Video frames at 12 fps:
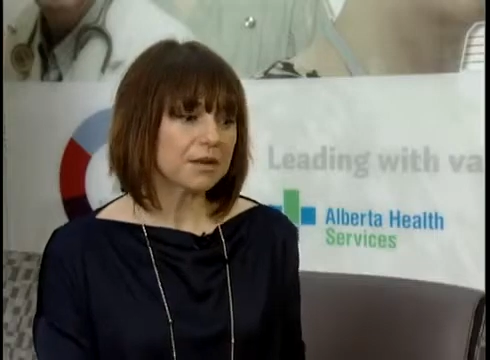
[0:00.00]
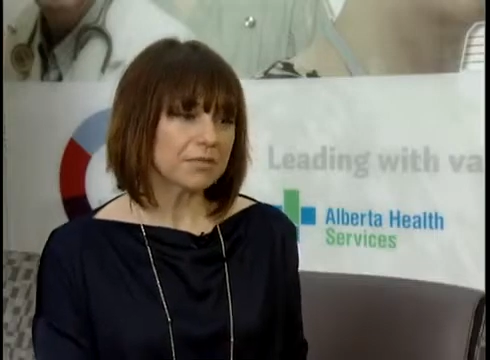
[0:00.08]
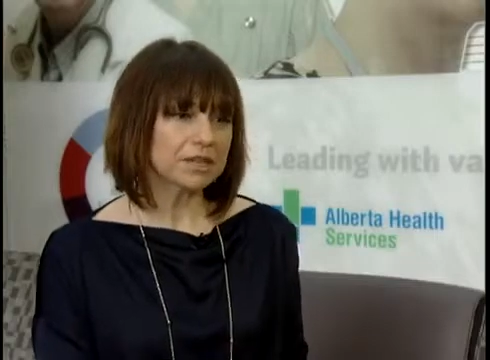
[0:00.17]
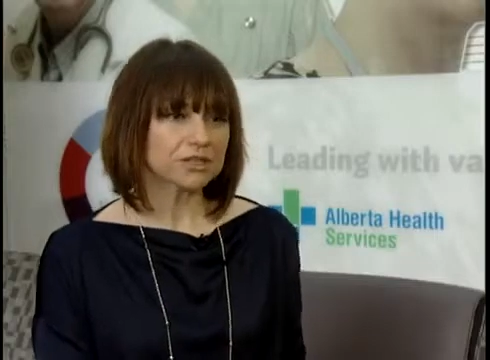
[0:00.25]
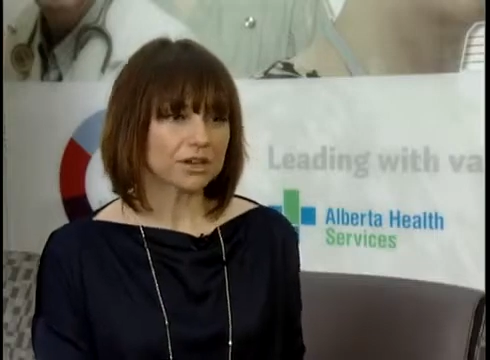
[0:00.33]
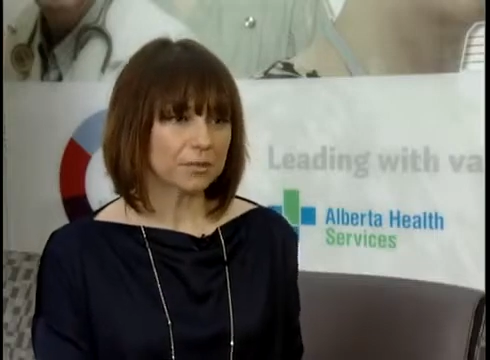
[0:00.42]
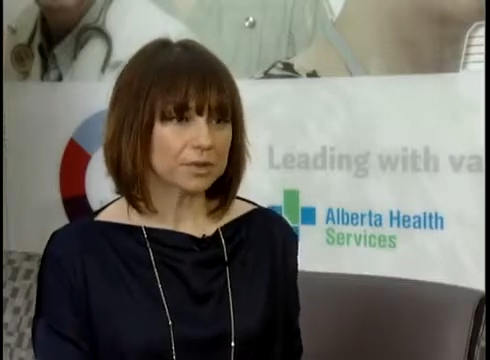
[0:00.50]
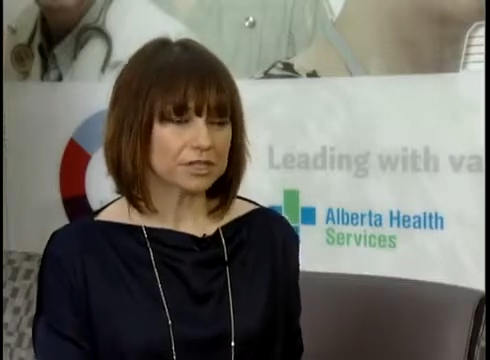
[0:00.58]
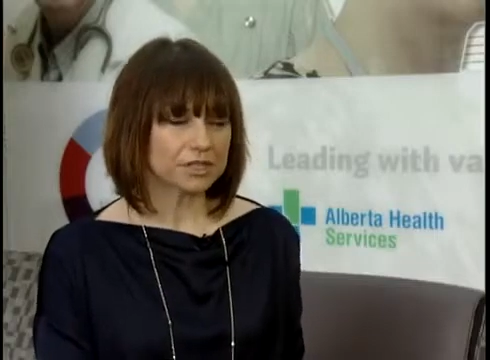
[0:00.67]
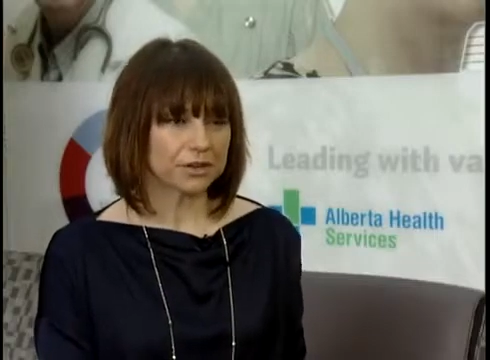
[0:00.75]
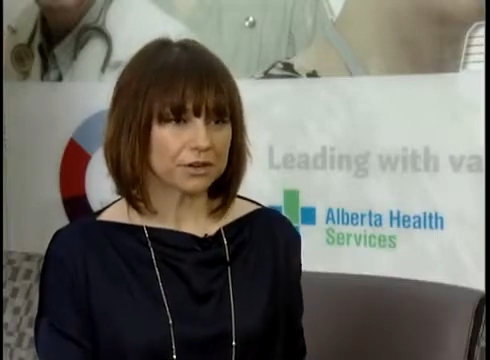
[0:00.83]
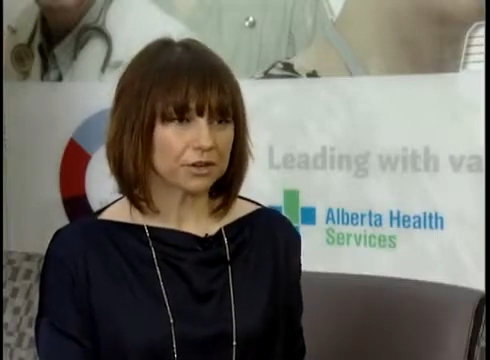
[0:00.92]
Measure how much
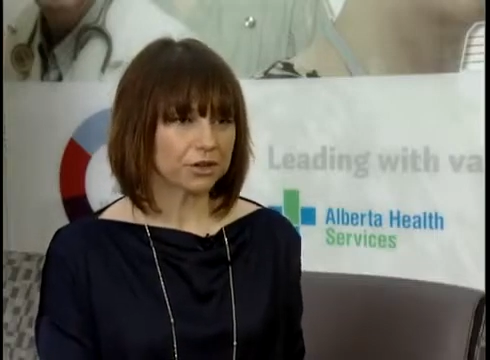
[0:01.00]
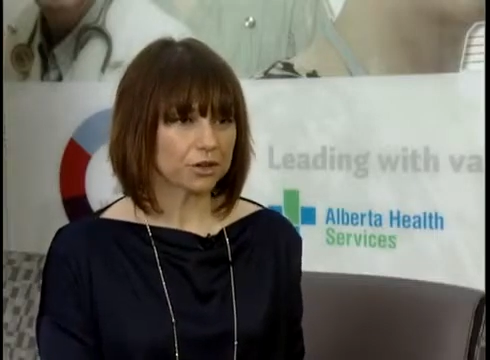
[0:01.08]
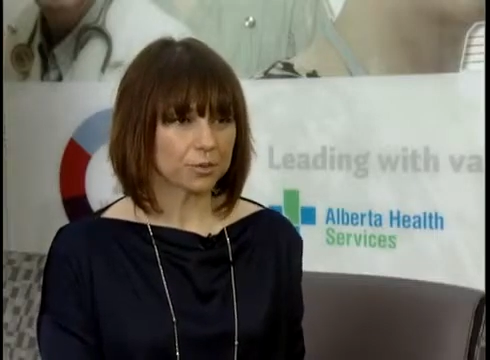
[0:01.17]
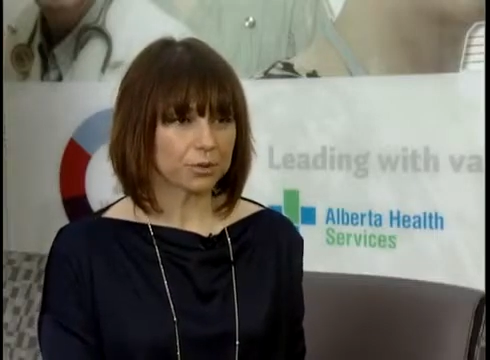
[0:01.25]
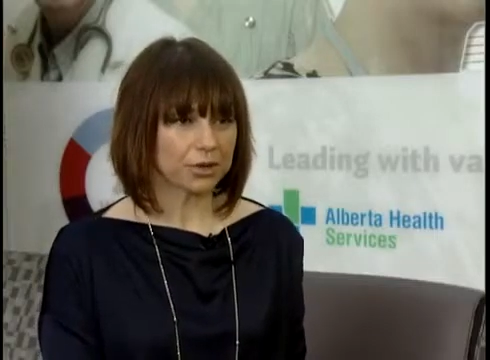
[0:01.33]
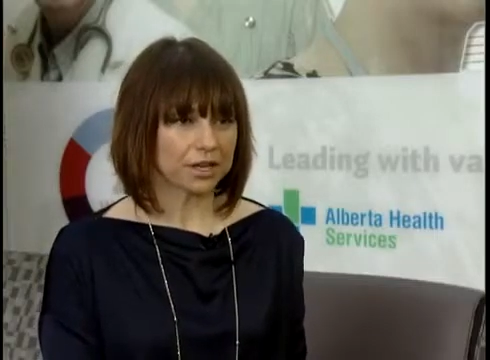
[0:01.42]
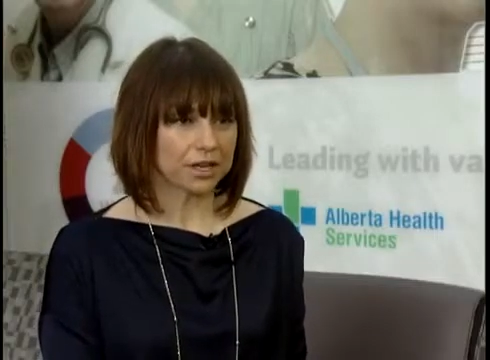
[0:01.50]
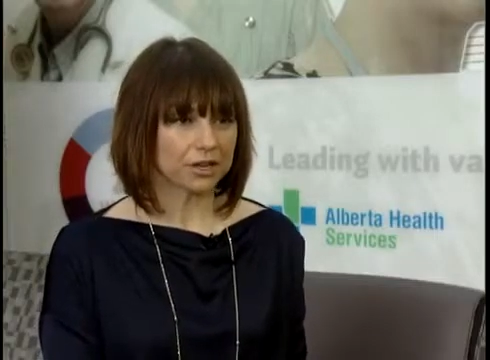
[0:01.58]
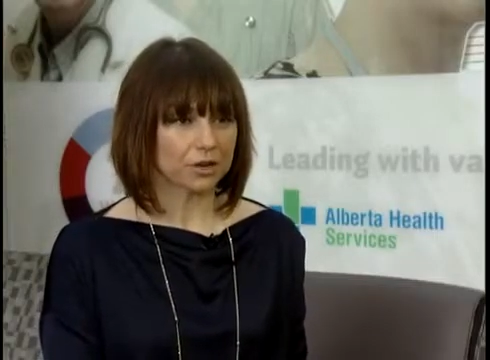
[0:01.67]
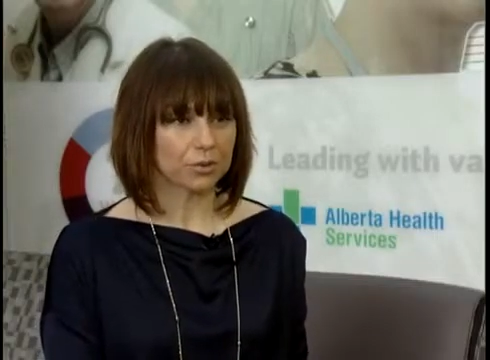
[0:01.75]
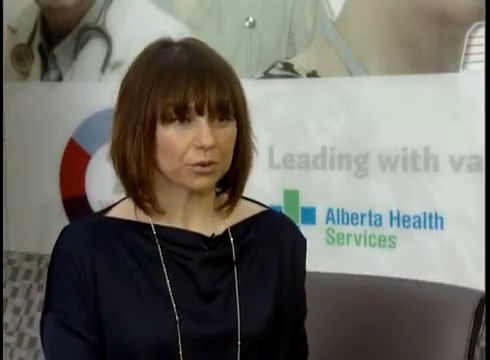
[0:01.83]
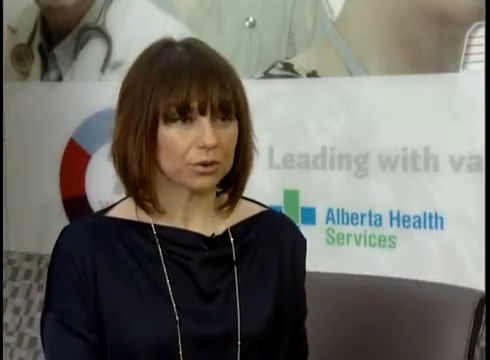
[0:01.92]
cereal you're putting in
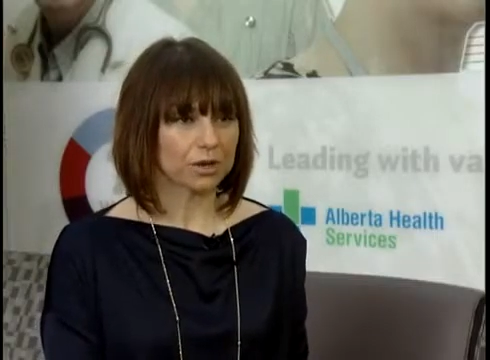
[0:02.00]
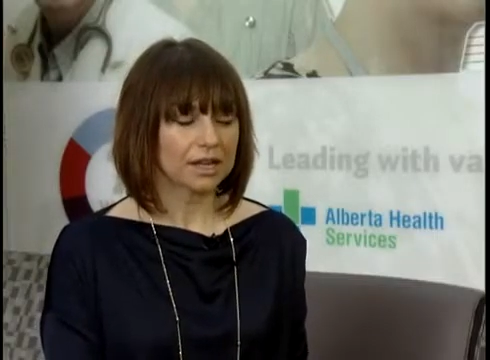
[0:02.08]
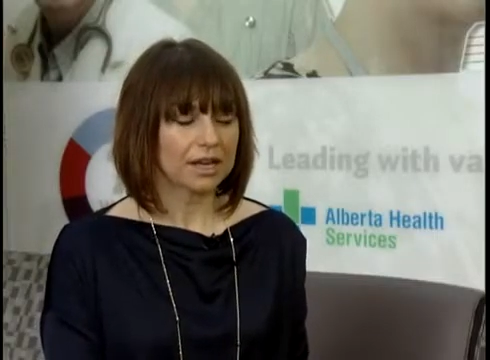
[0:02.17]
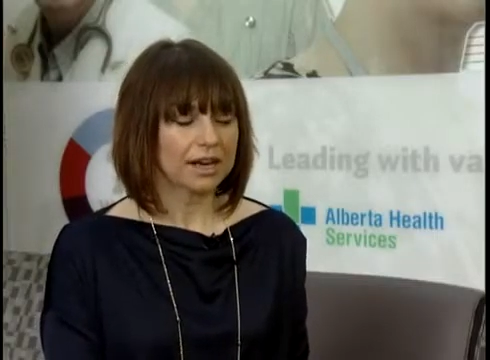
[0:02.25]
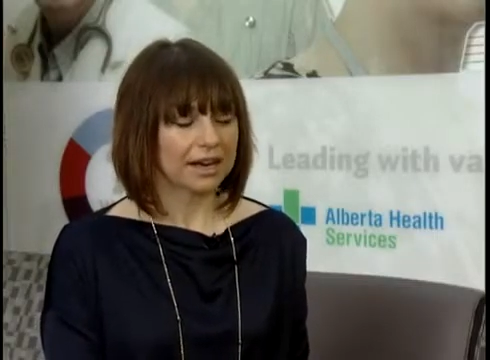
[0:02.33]
your bowl